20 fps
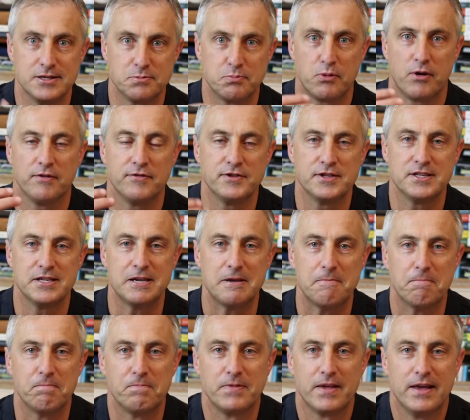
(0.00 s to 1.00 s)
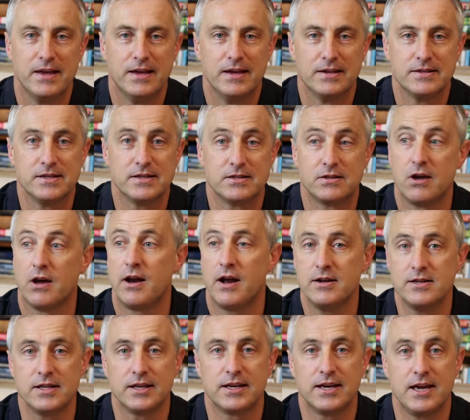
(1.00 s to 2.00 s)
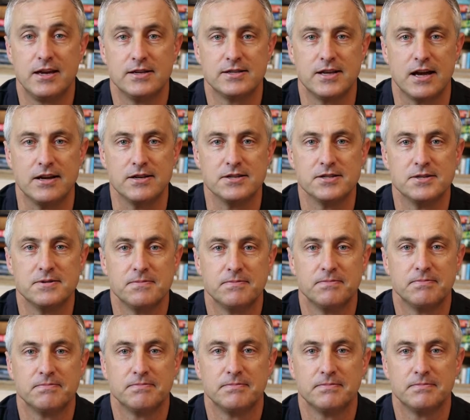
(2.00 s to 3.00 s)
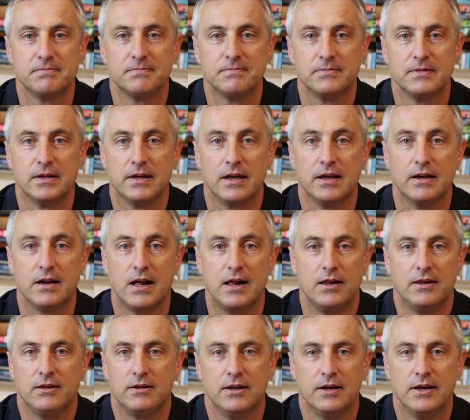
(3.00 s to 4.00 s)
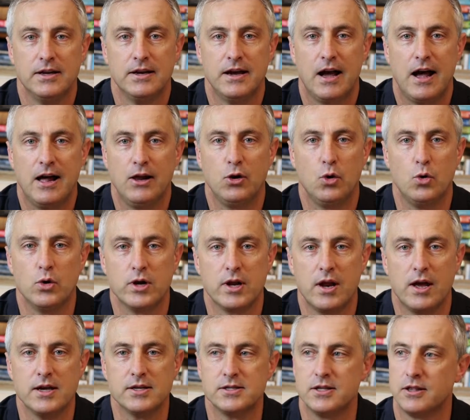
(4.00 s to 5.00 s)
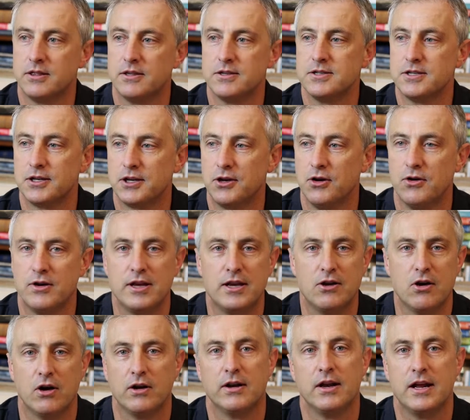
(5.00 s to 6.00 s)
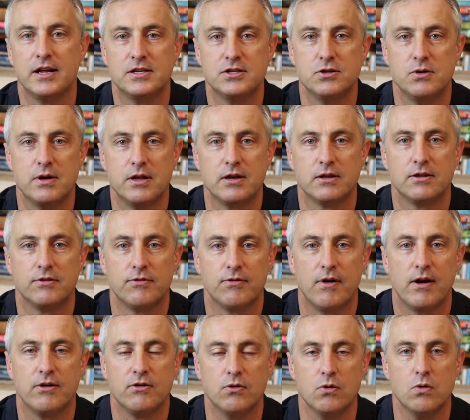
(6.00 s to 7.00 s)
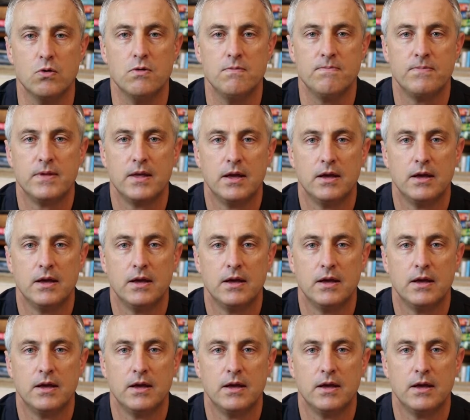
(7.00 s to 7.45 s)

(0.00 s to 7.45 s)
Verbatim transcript: this prophecy. He says, Go down to the king's house, and I'll, I'll organize that the security guard lets you in at the front door.